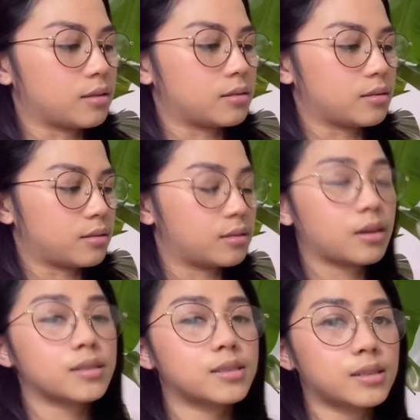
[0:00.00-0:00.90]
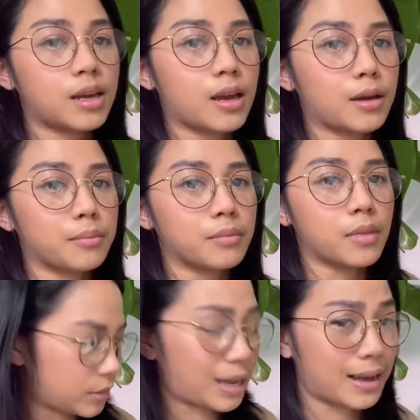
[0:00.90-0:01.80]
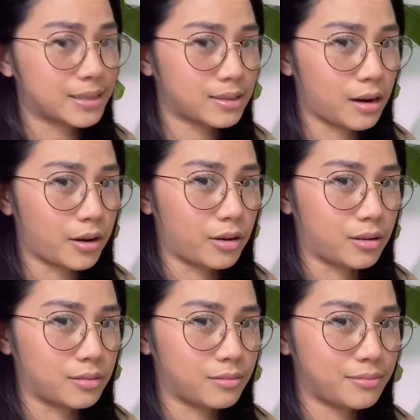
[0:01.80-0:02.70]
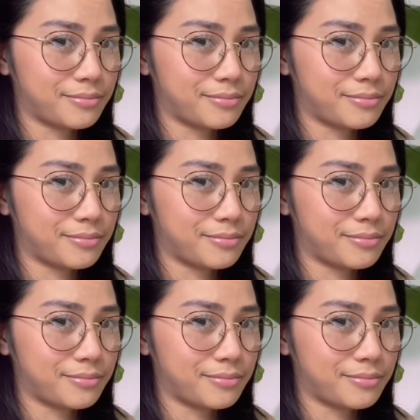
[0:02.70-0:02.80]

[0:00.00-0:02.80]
thus the name cast iron.